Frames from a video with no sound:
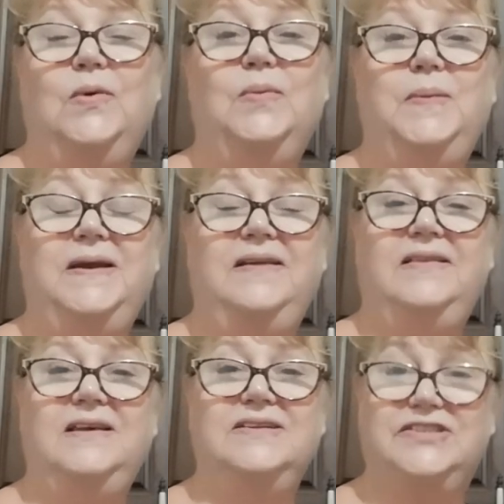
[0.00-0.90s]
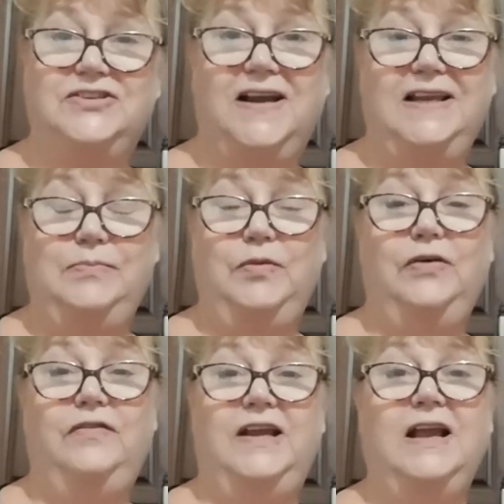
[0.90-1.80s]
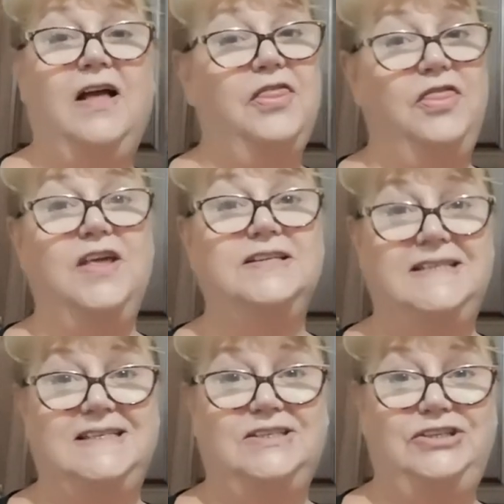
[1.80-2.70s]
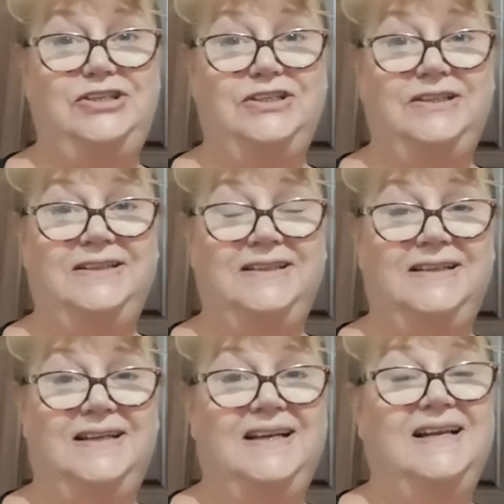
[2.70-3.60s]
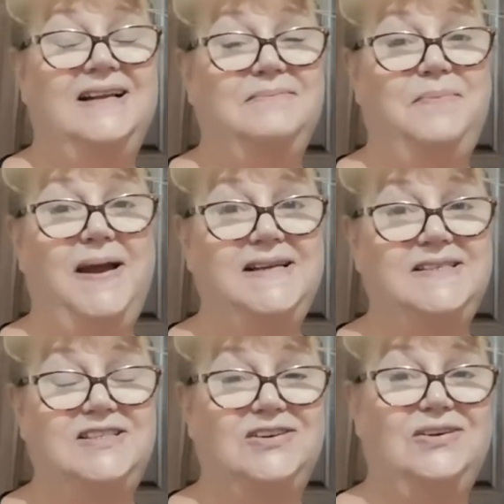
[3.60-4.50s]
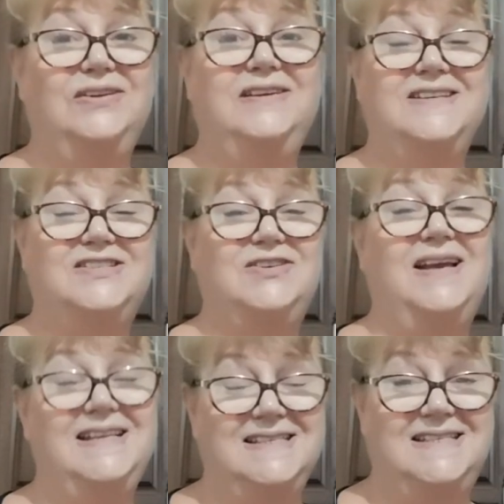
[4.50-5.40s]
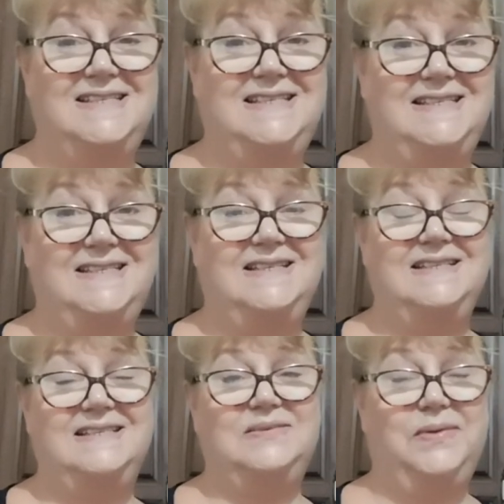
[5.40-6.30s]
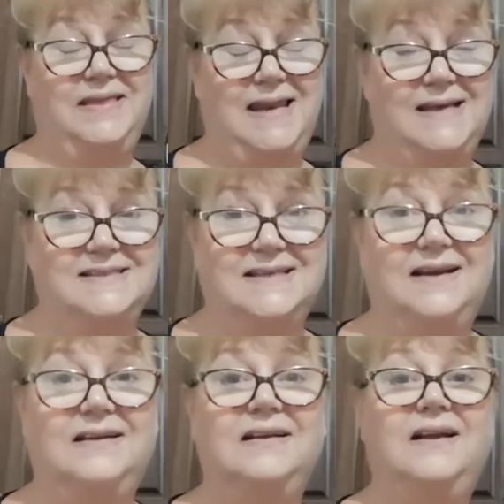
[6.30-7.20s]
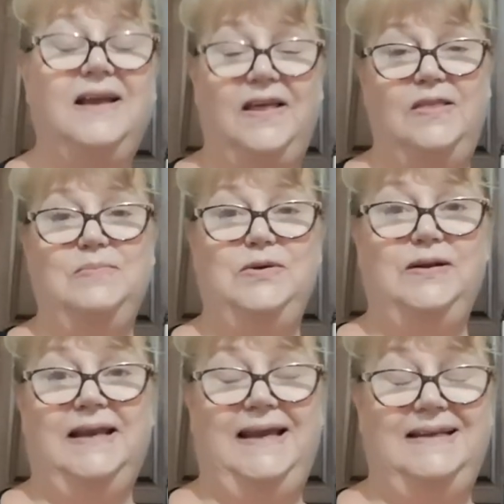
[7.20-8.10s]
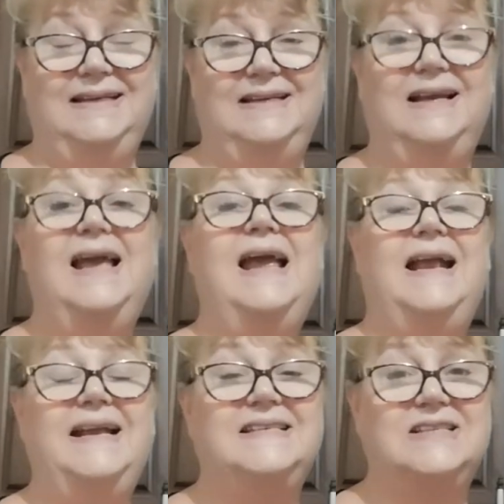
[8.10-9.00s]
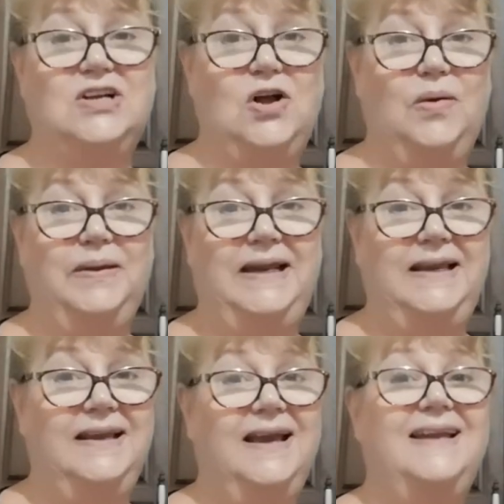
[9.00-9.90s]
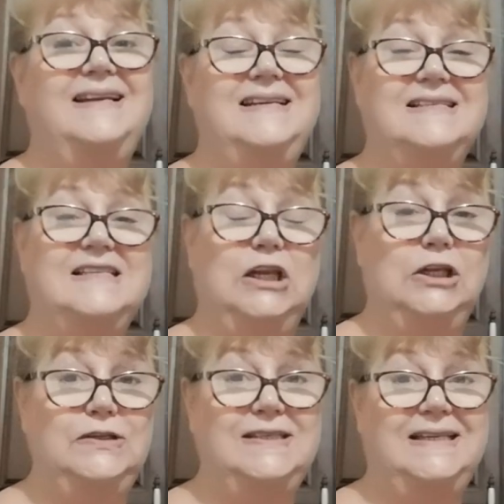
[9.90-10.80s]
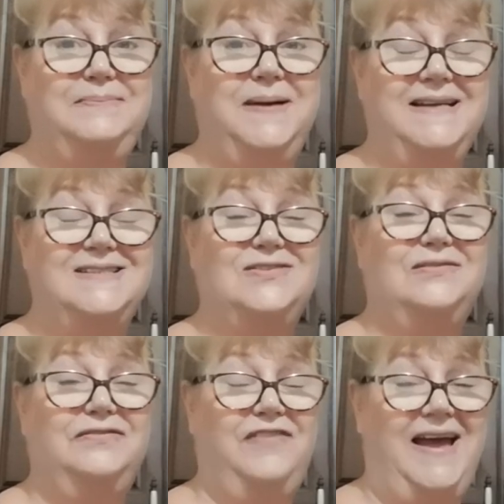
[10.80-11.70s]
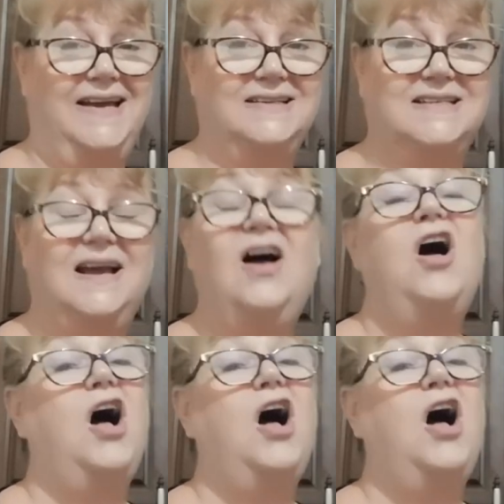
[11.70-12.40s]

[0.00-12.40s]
will be the Australian movie The Dish, based on Australia's assistance with NASA in the moon landing. It's a comedy and it is loosely based on fact.